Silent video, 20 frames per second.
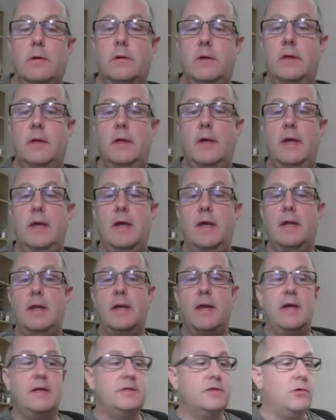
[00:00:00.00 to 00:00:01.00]
Okay,
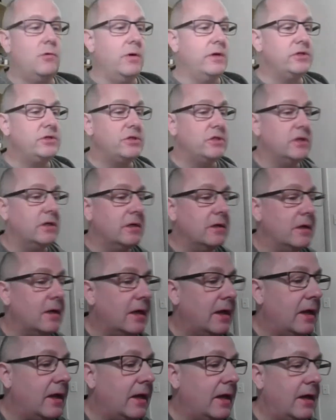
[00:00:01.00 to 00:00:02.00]
next
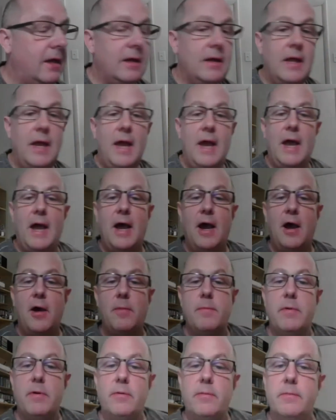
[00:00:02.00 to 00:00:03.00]
question. An
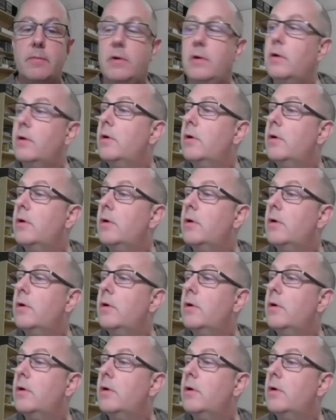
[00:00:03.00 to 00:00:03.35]
album